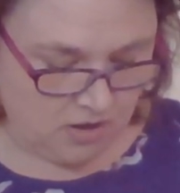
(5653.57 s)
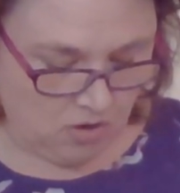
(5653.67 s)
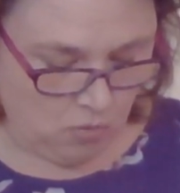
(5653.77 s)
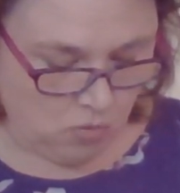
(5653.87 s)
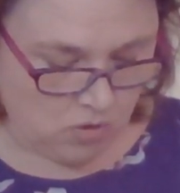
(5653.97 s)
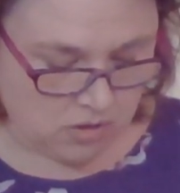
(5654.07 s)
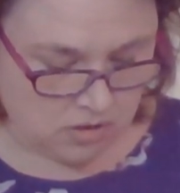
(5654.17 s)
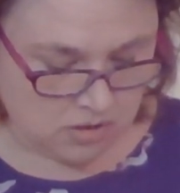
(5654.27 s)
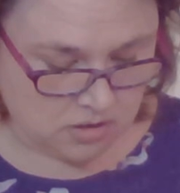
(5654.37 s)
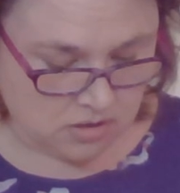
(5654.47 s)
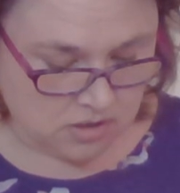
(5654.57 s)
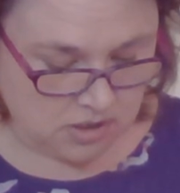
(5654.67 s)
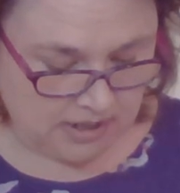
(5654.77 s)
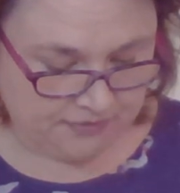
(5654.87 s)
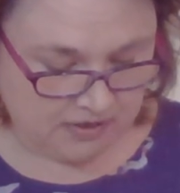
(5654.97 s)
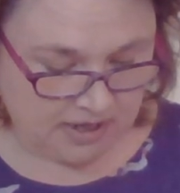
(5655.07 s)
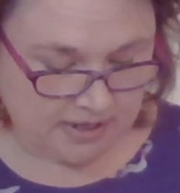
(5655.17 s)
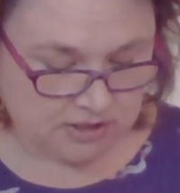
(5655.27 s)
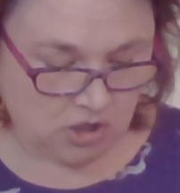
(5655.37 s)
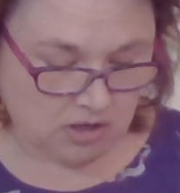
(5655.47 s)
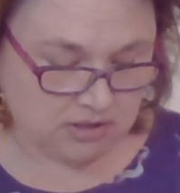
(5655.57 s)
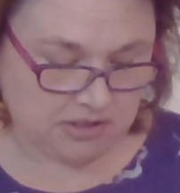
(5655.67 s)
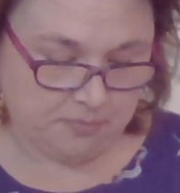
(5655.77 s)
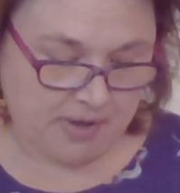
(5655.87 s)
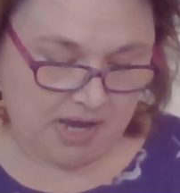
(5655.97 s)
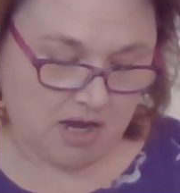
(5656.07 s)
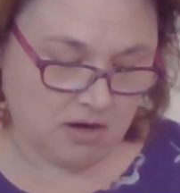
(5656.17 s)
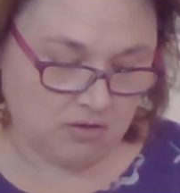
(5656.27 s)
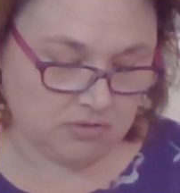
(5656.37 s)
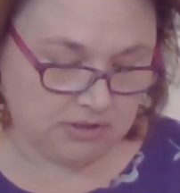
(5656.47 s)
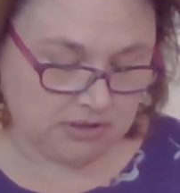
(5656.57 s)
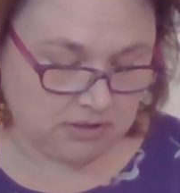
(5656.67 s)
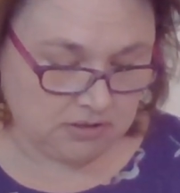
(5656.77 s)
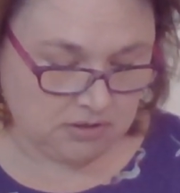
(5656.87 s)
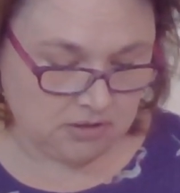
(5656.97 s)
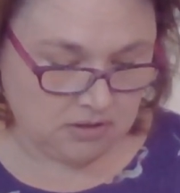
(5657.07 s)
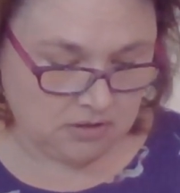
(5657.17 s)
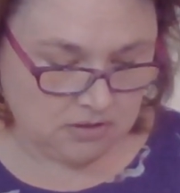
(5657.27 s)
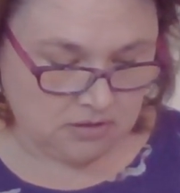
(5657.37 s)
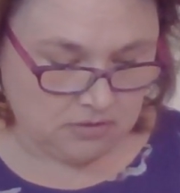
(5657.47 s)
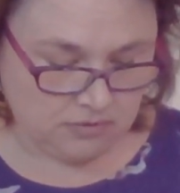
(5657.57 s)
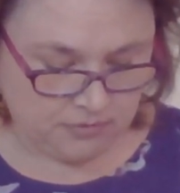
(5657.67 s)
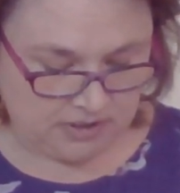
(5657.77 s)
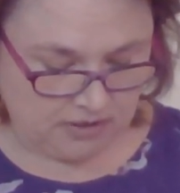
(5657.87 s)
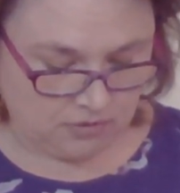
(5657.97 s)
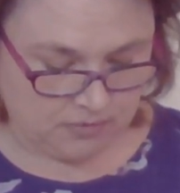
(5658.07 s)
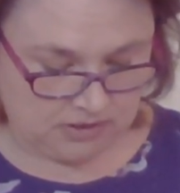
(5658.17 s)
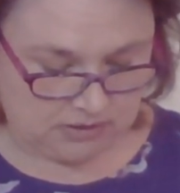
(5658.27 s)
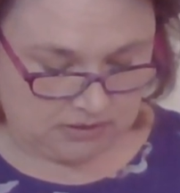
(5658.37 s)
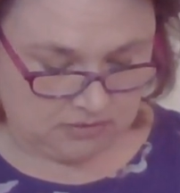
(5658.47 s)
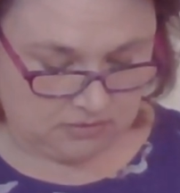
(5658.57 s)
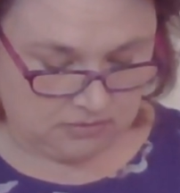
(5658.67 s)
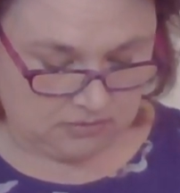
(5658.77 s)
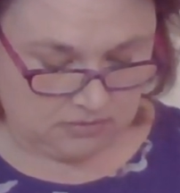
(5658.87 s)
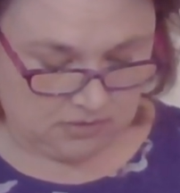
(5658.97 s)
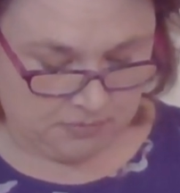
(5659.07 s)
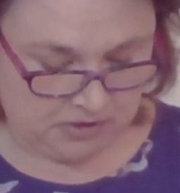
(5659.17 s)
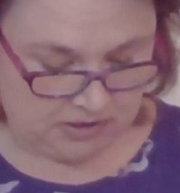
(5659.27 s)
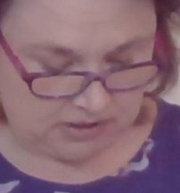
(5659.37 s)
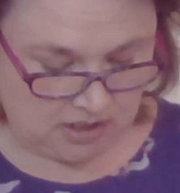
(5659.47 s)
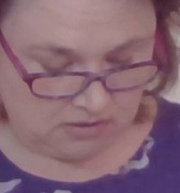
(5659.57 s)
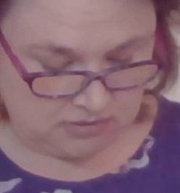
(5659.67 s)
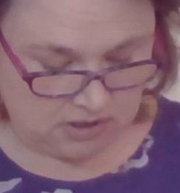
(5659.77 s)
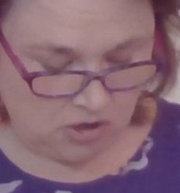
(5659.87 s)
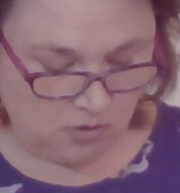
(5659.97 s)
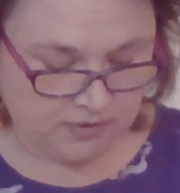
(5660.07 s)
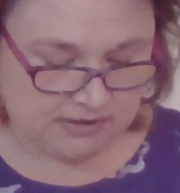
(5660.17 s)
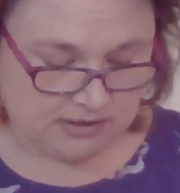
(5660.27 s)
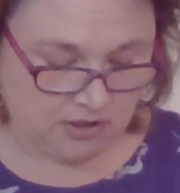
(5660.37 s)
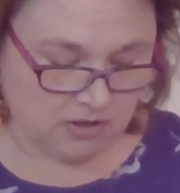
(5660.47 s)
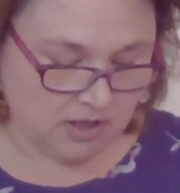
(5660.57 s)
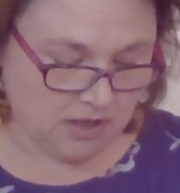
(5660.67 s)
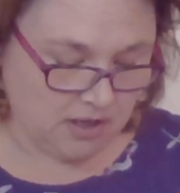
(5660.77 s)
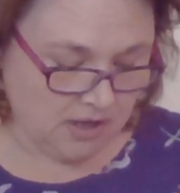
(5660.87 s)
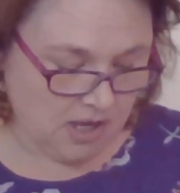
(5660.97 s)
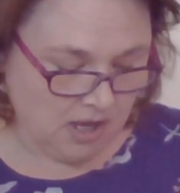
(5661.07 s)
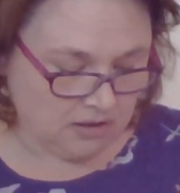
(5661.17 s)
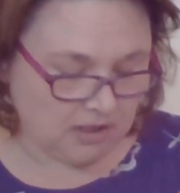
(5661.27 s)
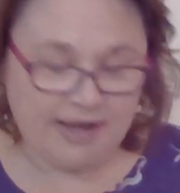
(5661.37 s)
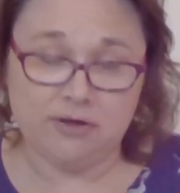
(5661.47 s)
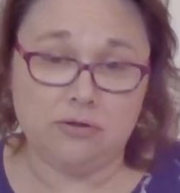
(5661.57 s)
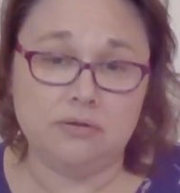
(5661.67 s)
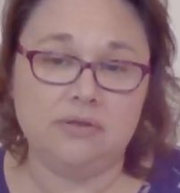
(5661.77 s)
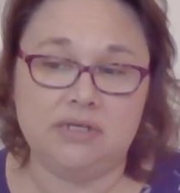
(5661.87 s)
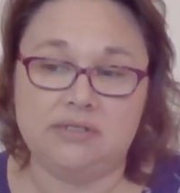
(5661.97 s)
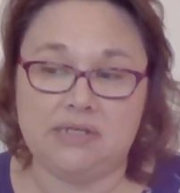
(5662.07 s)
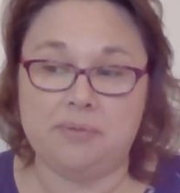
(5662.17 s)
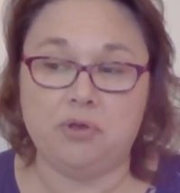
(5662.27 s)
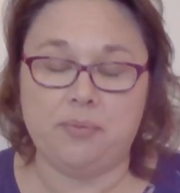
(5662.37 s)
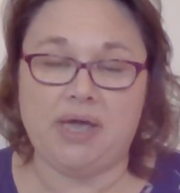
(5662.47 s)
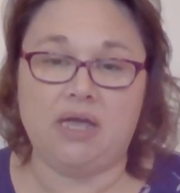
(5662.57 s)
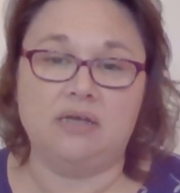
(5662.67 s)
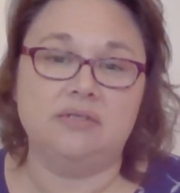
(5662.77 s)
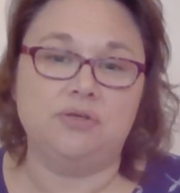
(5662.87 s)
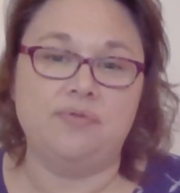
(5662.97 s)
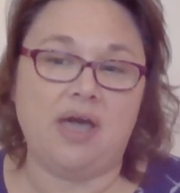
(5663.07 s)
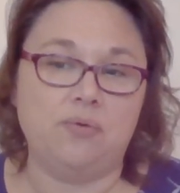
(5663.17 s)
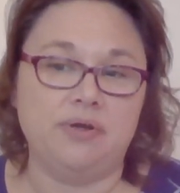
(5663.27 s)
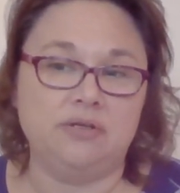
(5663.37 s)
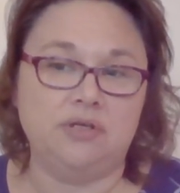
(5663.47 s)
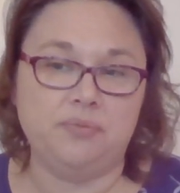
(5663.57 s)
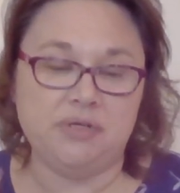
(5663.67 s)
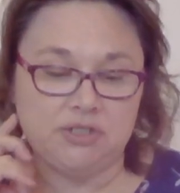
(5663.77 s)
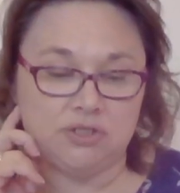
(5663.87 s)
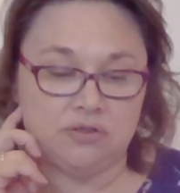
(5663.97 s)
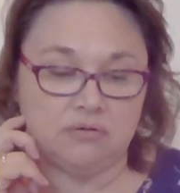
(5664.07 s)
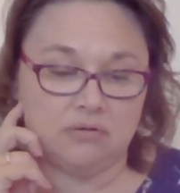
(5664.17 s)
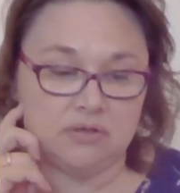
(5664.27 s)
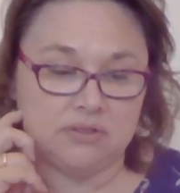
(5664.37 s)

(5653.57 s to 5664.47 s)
Or I think I had talked about, what were the other ones? Emily's house. Oh, the Sarah Lytle, the sampler bag. So that one could be 2.